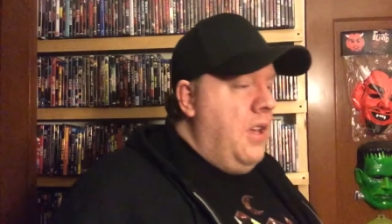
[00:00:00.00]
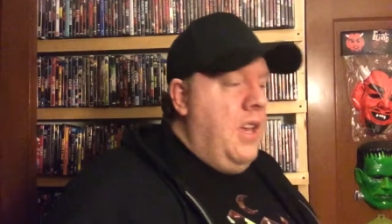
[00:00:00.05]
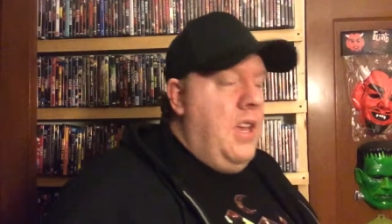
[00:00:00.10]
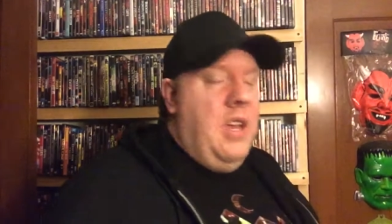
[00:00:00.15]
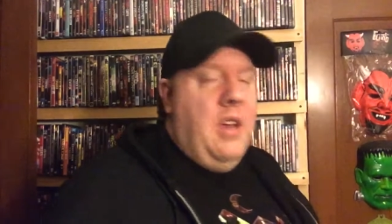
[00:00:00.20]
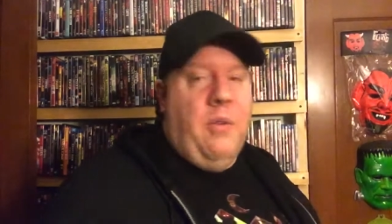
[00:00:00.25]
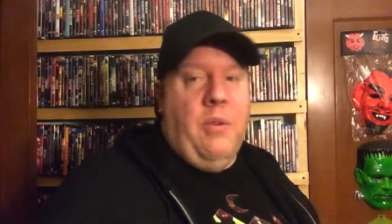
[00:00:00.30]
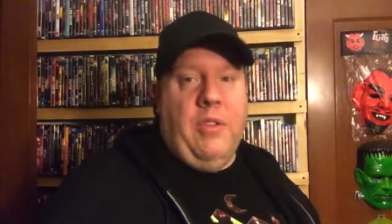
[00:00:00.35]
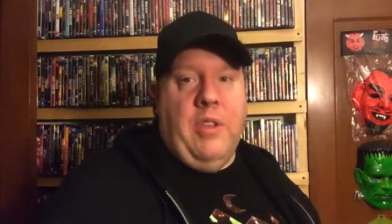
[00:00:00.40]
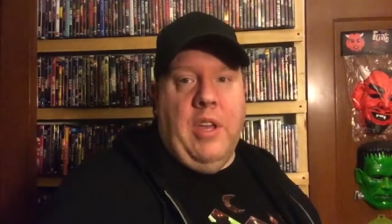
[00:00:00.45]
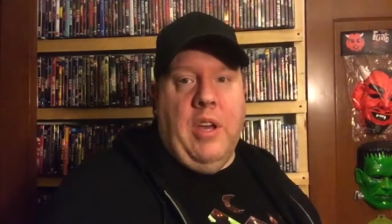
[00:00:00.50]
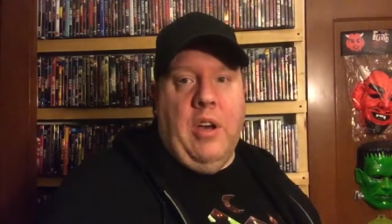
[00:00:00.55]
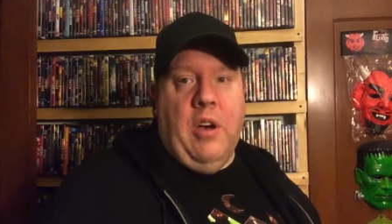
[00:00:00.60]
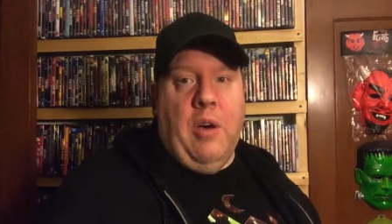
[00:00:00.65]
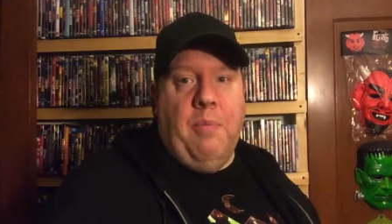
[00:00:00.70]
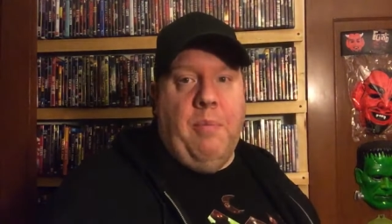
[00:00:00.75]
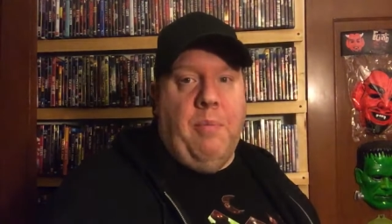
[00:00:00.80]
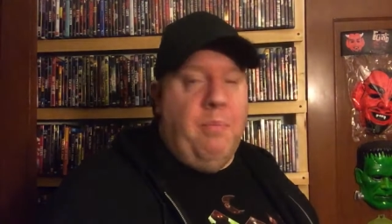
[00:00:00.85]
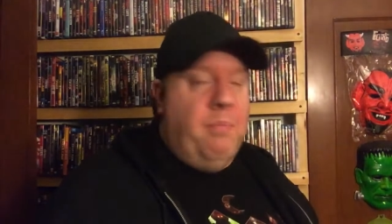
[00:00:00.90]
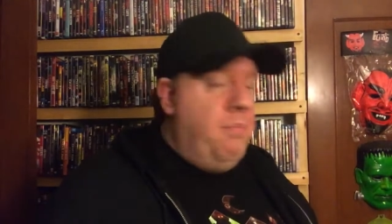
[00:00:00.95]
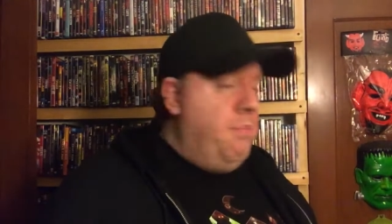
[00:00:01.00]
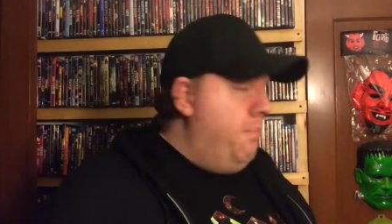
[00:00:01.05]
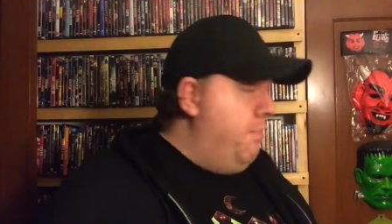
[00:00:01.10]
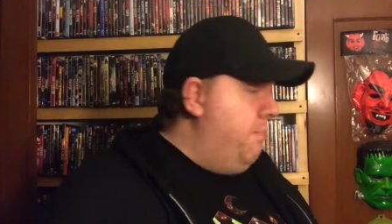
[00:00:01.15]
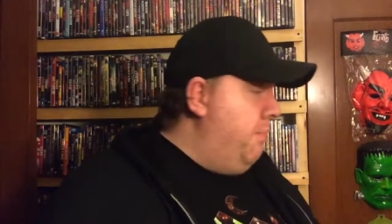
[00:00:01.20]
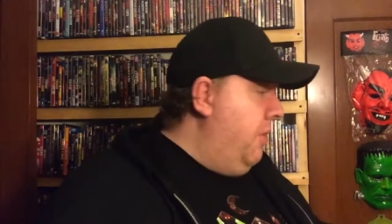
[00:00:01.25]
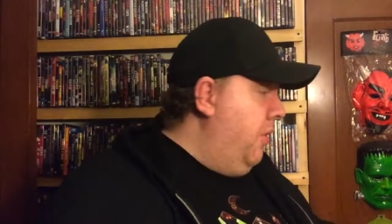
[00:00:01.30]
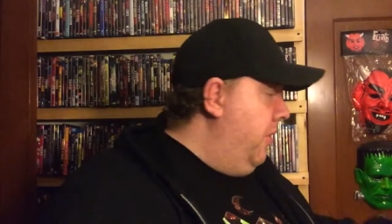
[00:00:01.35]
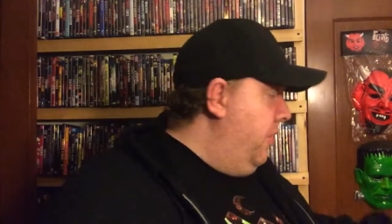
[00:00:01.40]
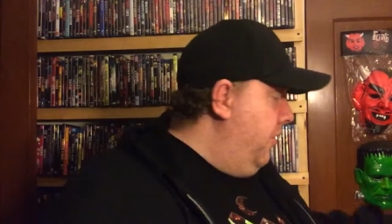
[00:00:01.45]
eh, what the hell? I'll
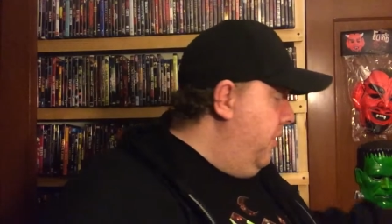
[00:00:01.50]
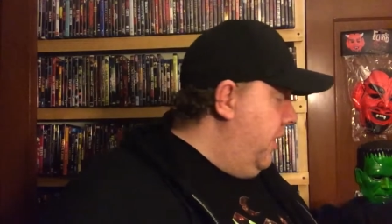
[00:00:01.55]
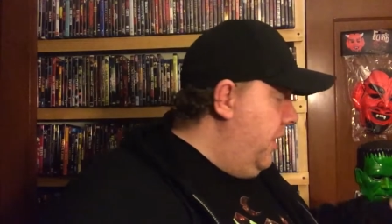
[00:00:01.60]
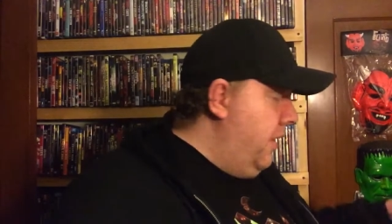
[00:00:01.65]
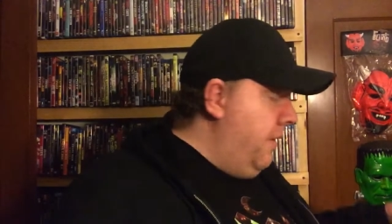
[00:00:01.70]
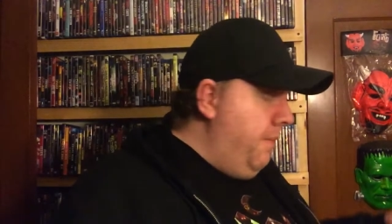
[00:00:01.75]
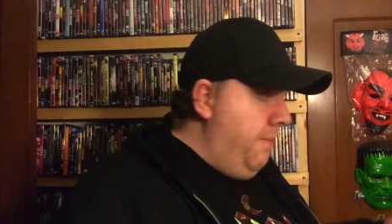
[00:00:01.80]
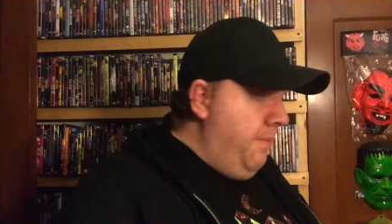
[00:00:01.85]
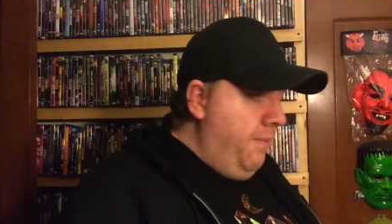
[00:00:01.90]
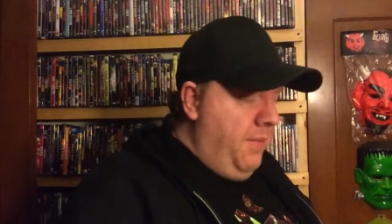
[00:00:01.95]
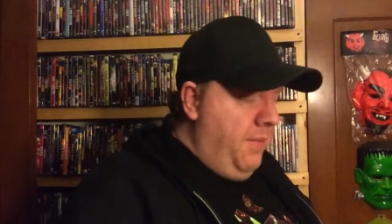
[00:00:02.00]
pull the trigger.